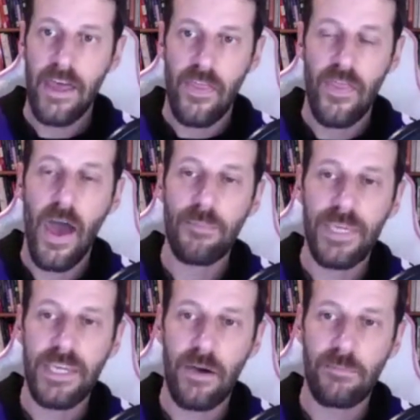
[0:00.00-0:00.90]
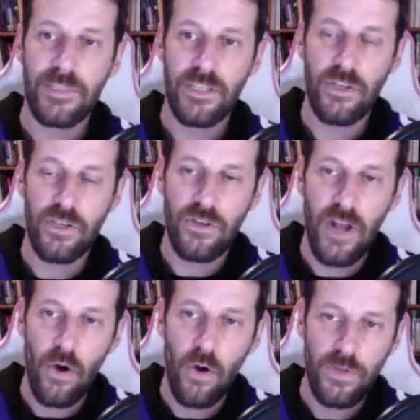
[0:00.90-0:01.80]
that becomes you're
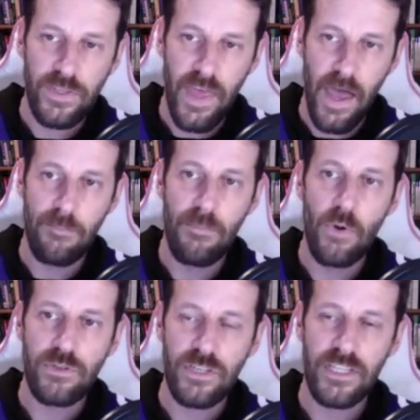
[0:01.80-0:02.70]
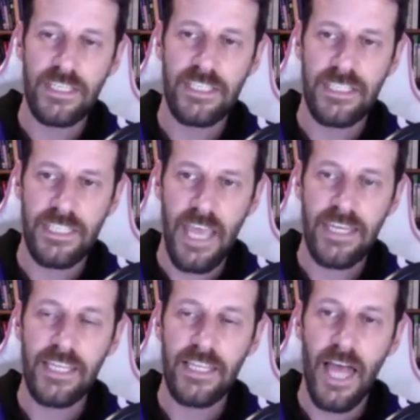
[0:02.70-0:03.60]
not holding that emotionally mm.
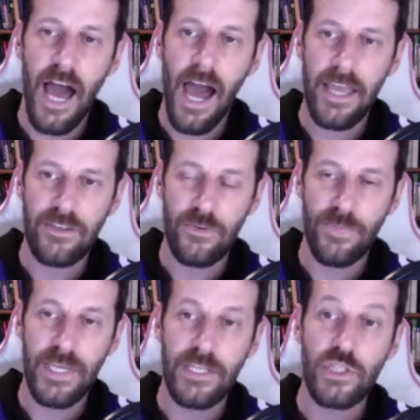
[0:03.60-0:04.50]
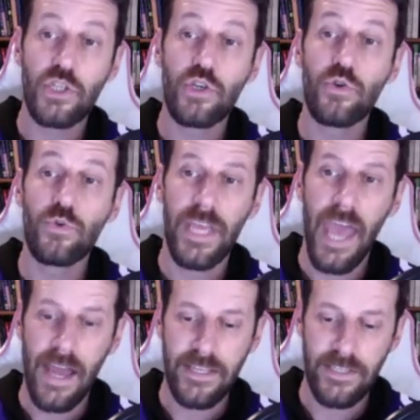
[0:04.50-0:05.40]
steady line. You're being too
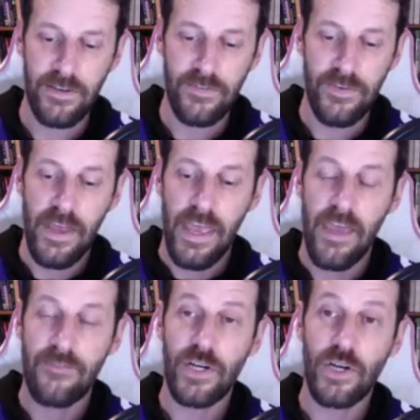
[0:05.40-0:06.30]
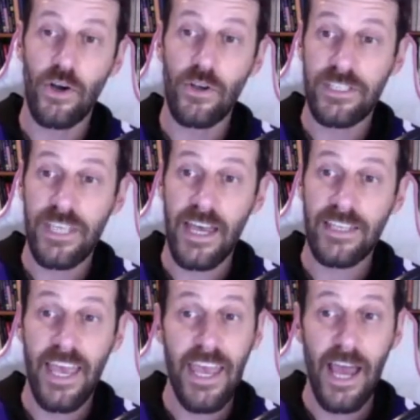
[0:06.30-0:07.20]
reactive. If a girl
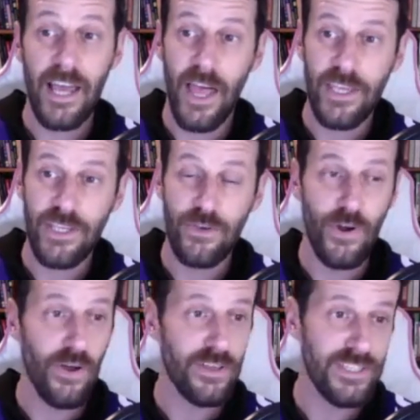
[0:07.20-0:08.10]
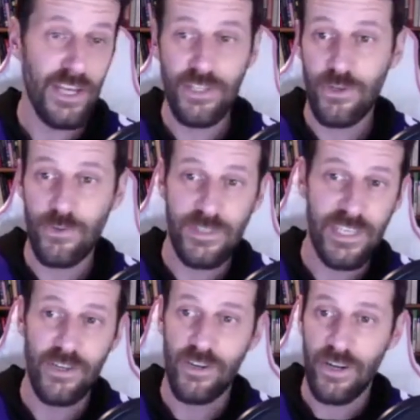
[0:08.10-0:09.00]
says, "Hey, I like you," and all of a sudden you
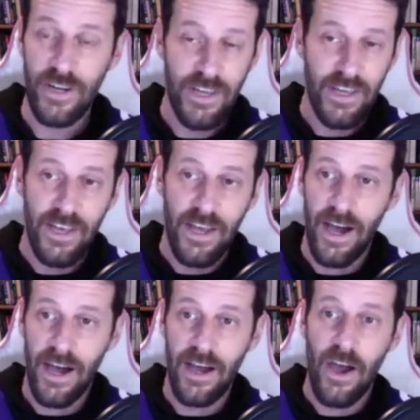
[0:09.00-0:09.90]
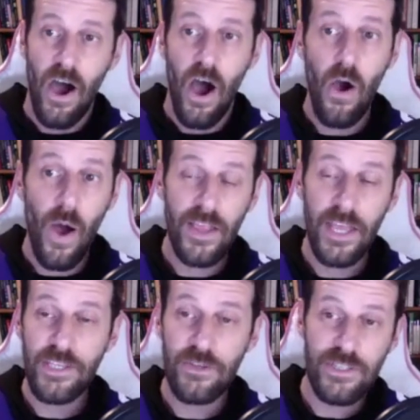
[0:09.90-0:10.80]
send her, uh, "Oh, I
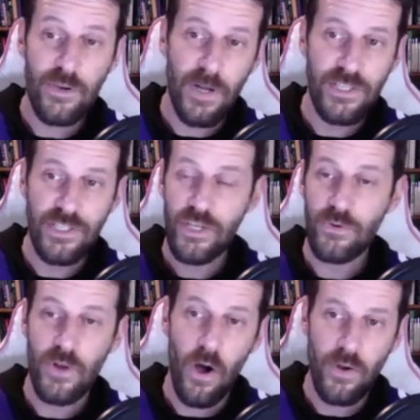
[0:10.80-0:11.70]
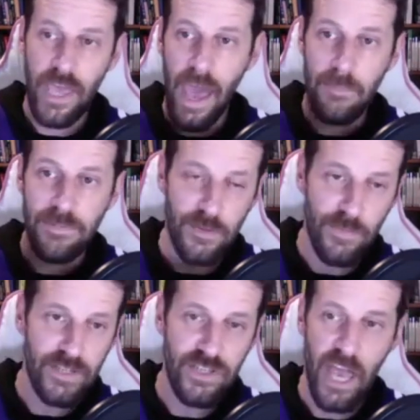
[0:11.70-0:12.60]
like you so much too," in all caps and a
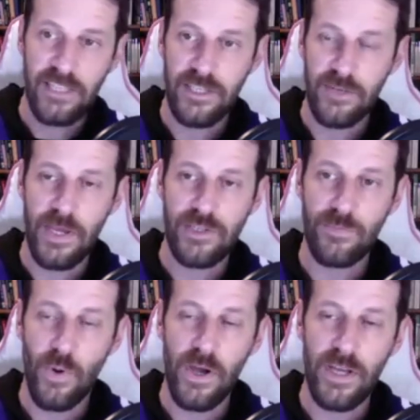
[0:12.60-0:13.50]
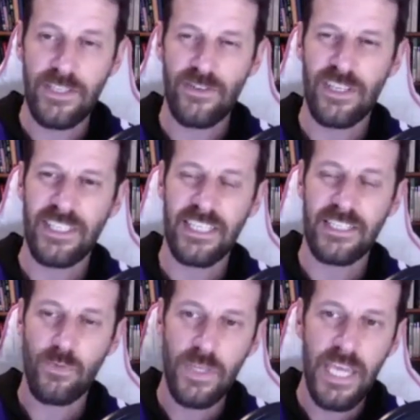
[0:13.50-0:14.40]
bunch of exclamation points, and you're just
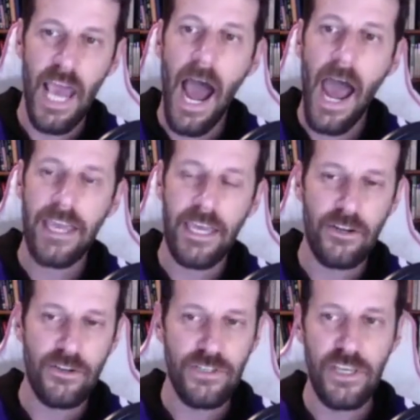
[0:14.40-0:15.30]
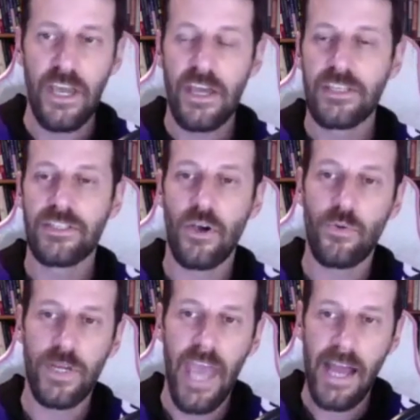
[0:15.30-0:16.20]
this really high energy, so
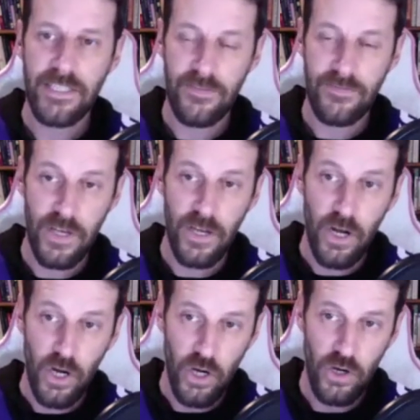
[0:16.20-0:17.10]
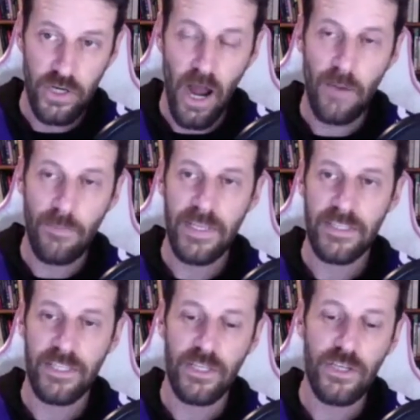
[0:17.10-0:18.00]
reactive to her
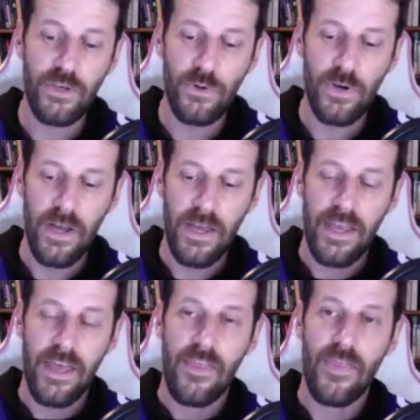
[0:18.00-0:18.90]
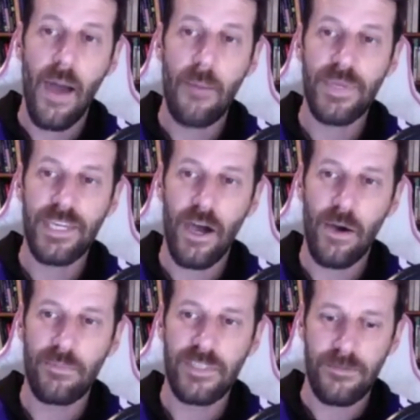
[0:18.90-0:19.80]
comment to you, that
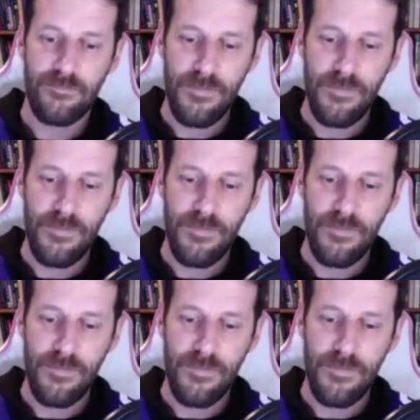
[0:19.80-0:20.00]
becomes